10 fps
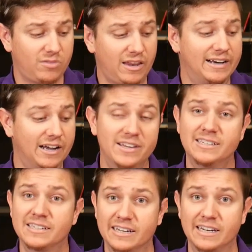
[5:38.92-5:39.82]
Now
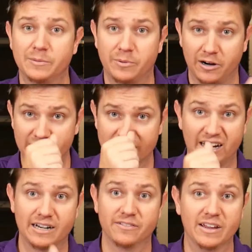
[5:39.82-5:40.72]
this is a neat part. It's
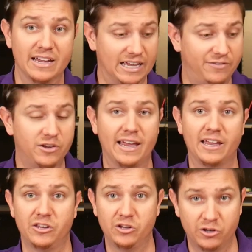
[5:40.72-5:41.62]
kind of, if you
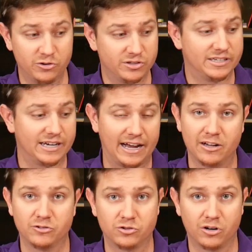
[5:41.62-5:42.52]
can't use a
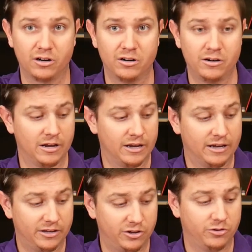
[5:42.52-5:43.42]
tile drawn,
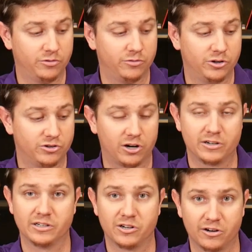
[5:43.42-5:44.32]
you start
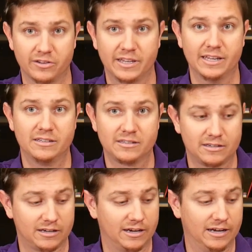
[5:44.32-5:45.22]
to turn
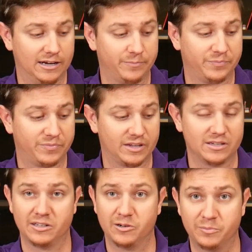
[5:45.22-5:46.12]
this
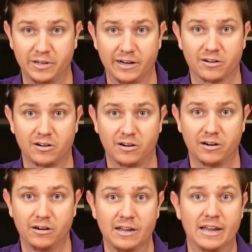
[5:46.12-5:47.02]
little player
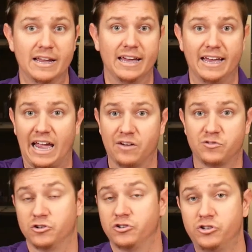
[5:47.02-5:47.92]
card.
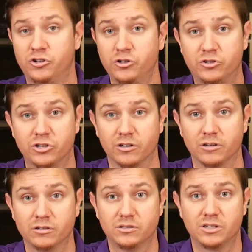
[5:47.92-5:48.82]
After 2
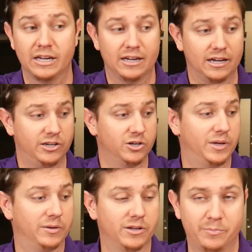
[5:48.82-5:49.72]
turns, you'll
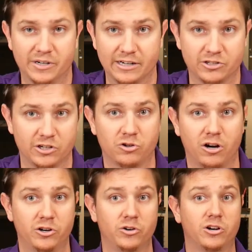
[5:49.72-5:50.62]
be able to potentially draw
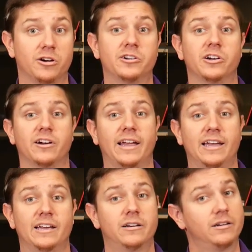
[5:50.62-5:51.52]
a new card to your
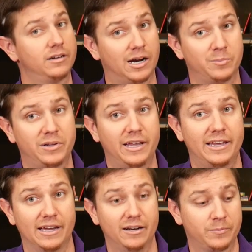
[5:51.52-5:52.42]
hand, not play
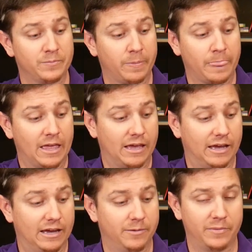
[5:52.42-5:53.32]
yet,
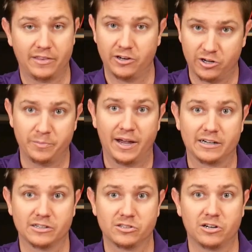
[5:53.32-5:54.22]
and then you go back
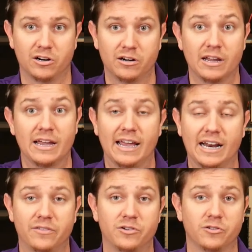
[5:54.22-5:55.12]
to start. And
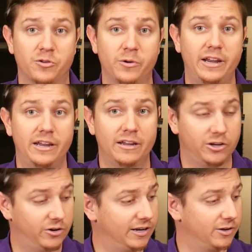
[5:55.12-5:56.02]
after 3,
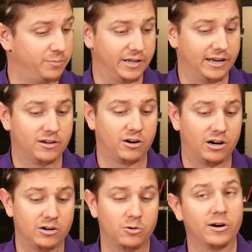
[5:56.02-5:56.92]
you can either play a
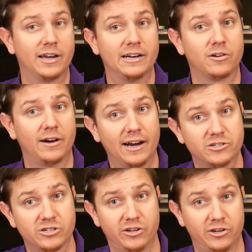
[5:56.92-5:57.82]
card or get another
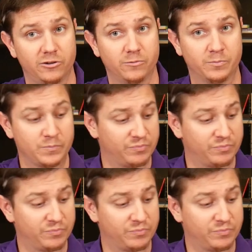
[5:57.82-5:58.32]
action cube.